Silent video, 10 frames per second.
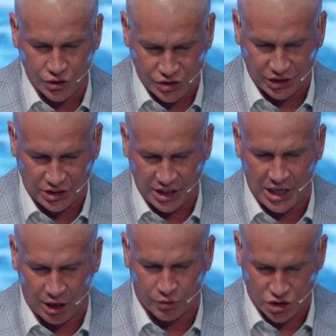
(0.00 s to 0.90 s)
16
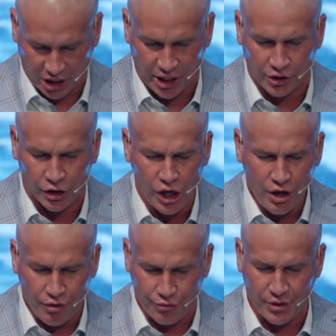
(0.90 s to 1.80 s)
hours later,
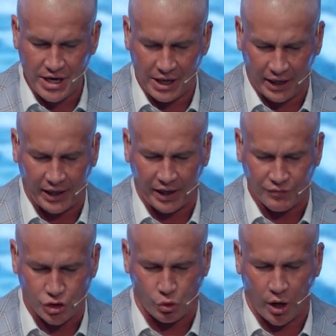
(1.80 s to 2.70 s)
three and a
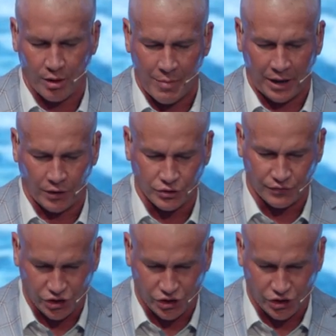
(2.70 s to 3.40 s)
half square miles of